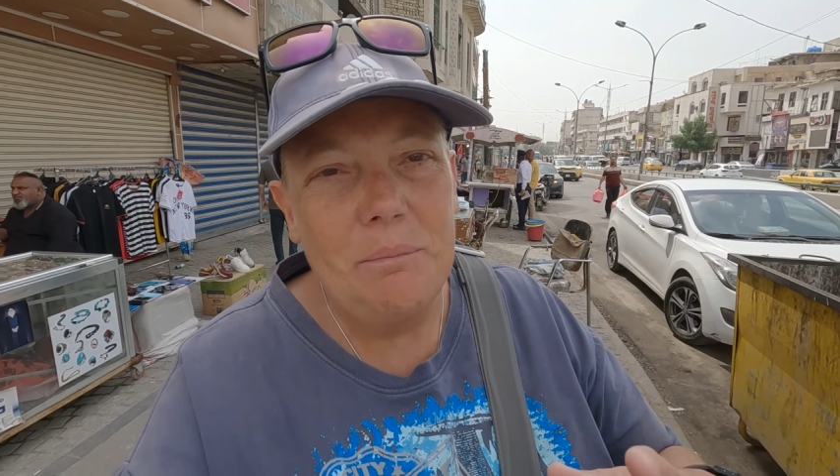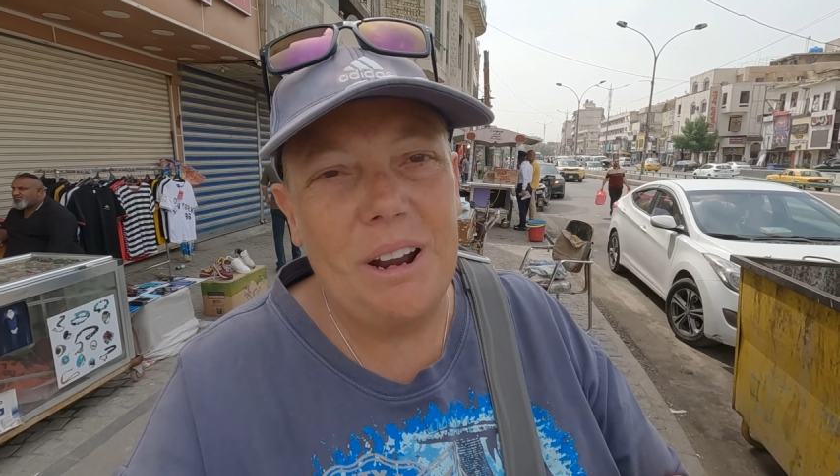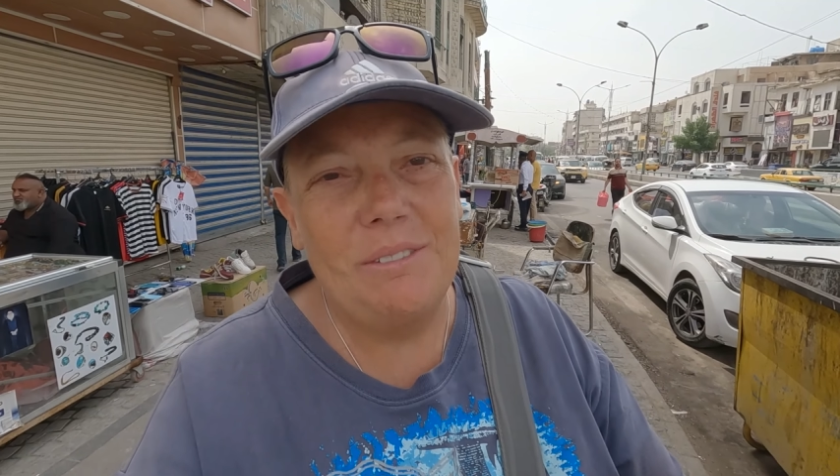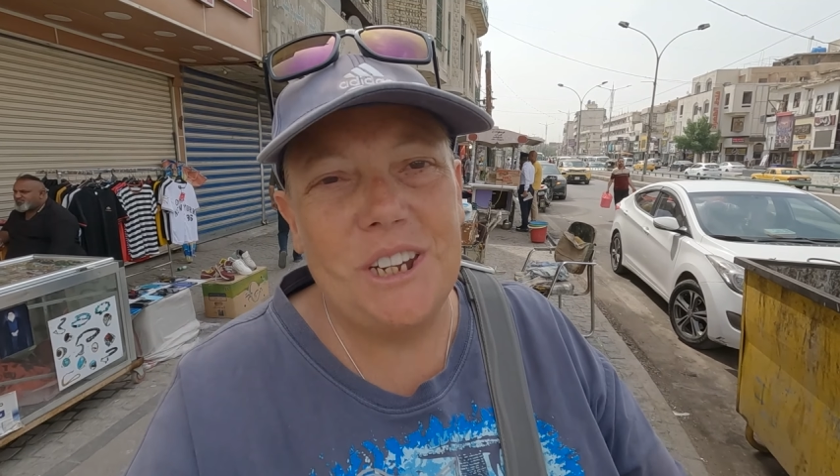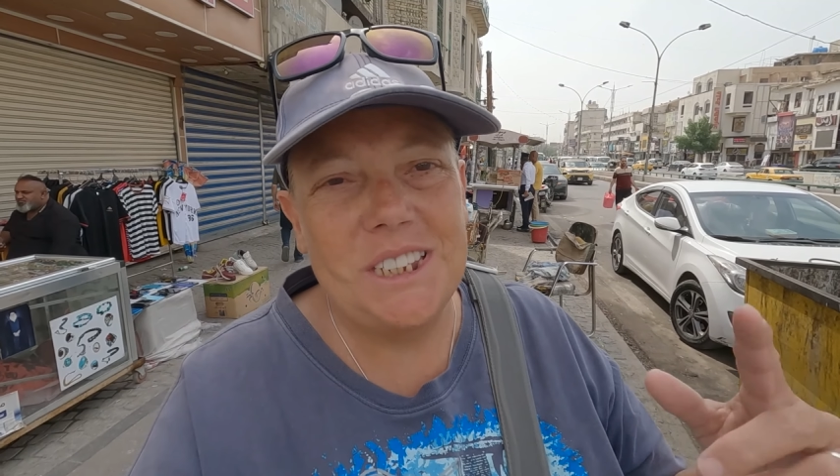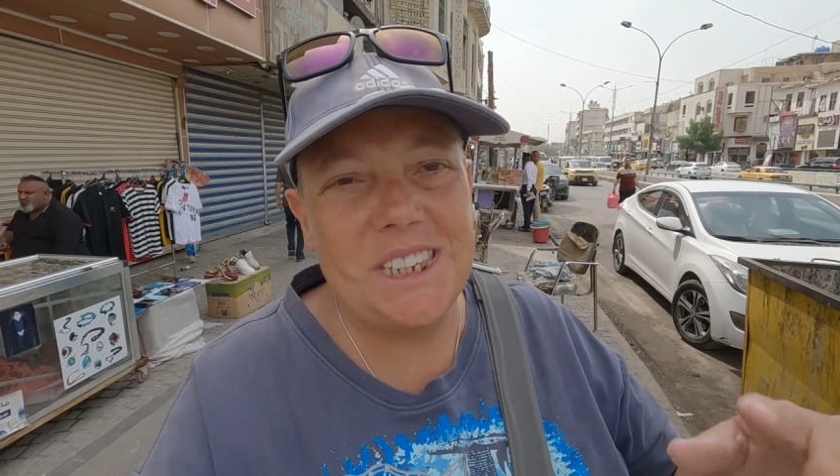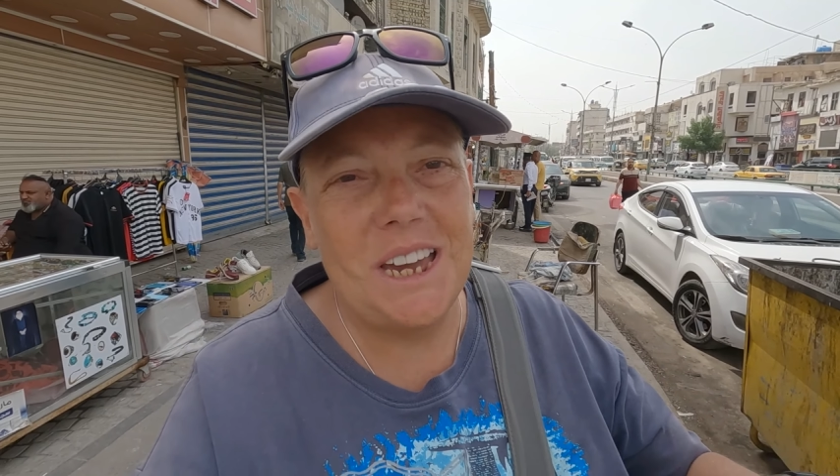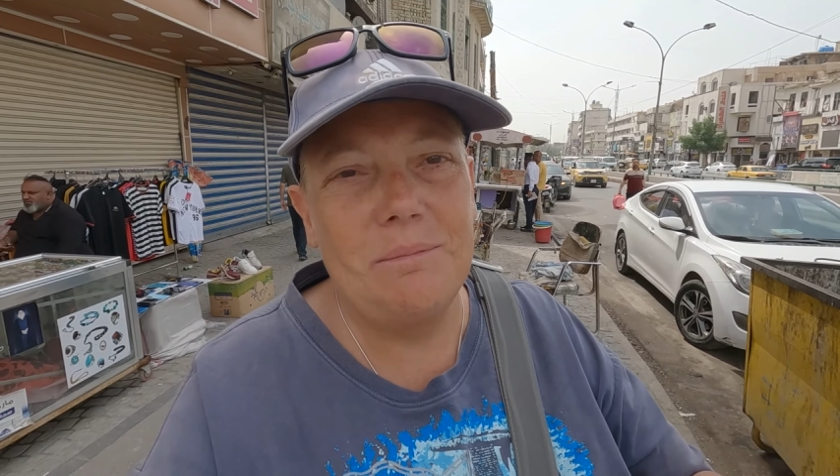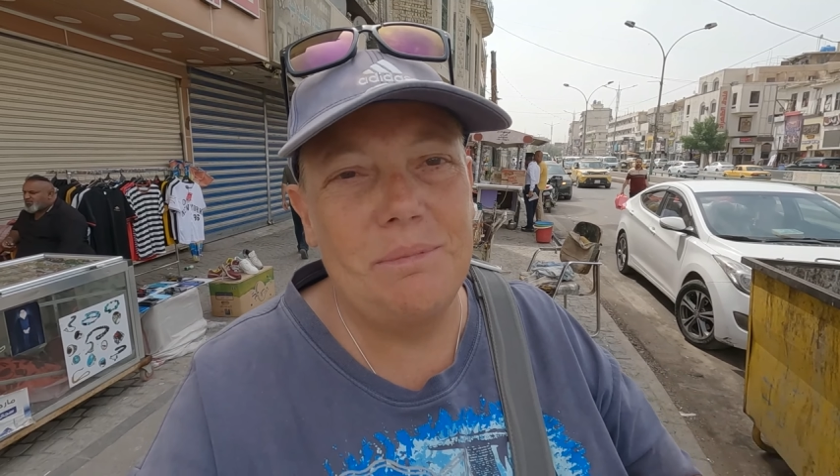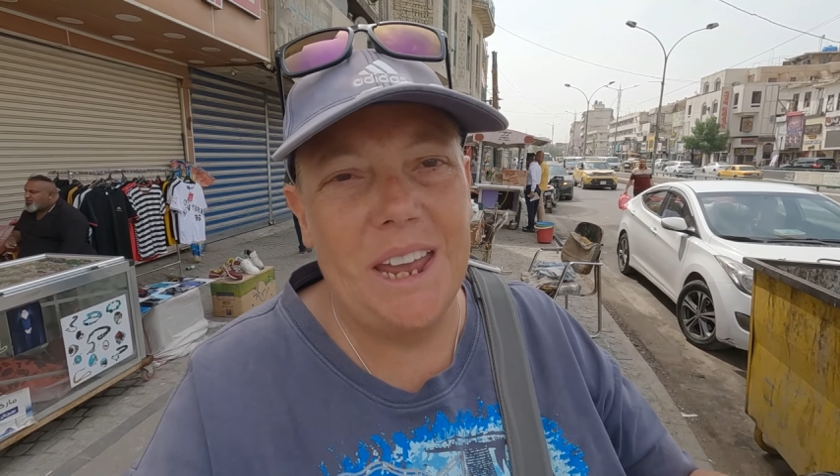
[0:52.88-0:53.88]
But I've just
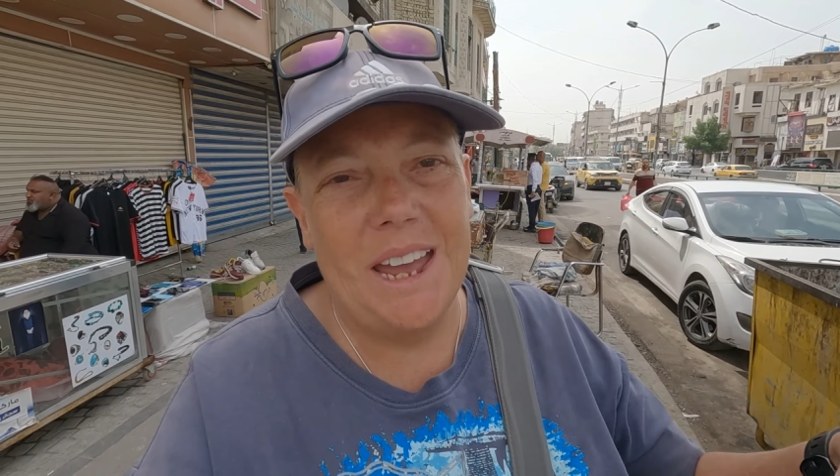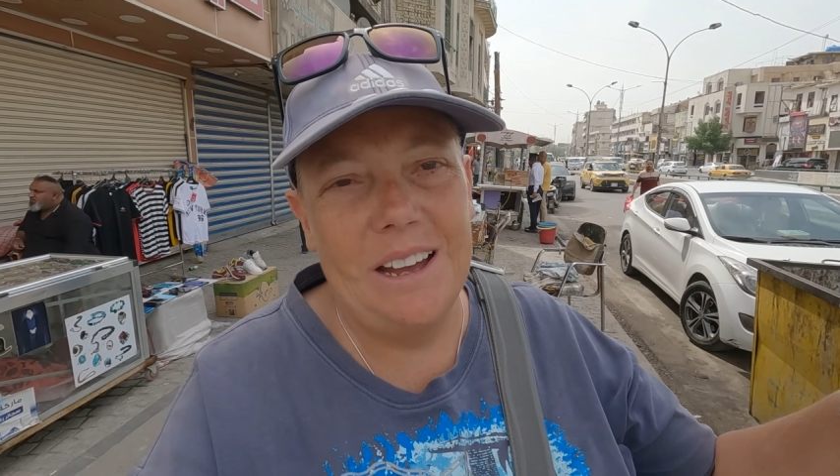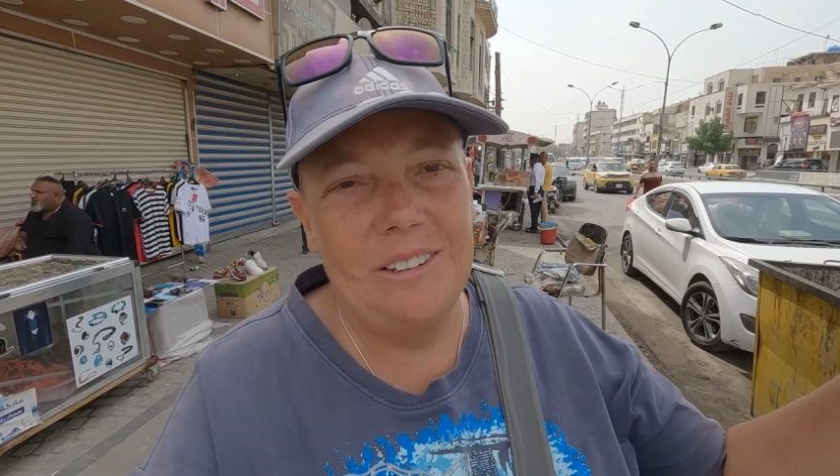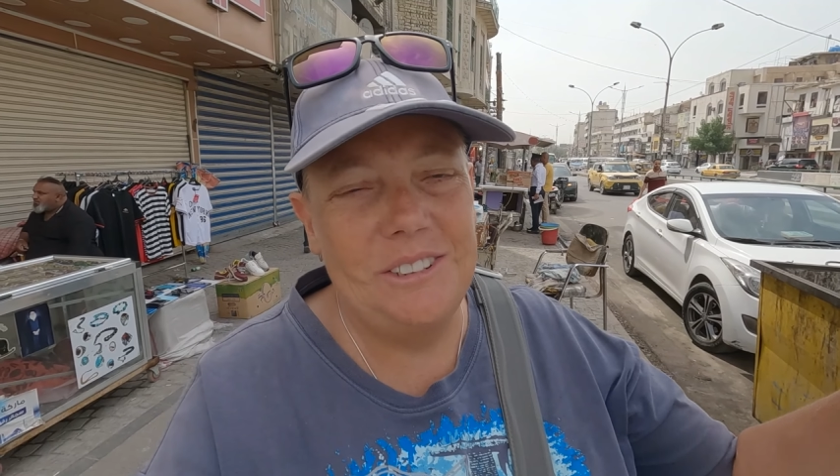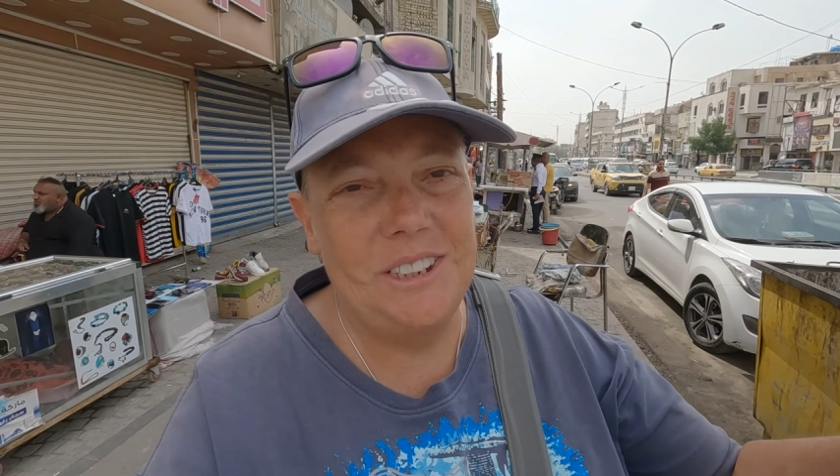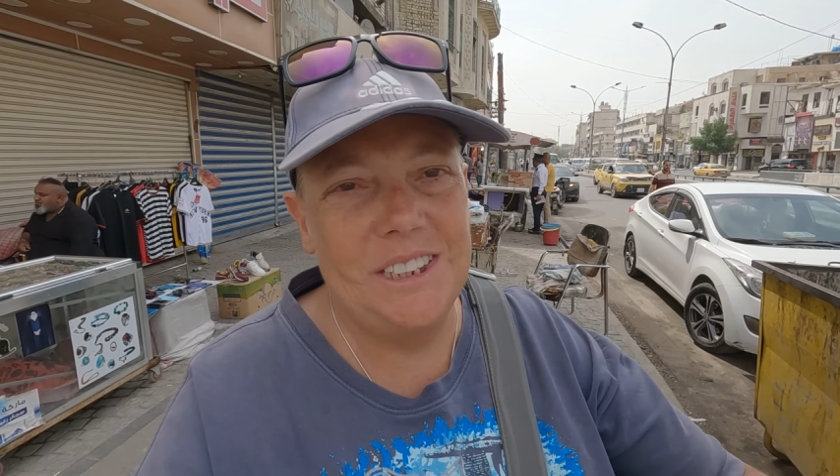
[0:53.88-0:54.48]
come down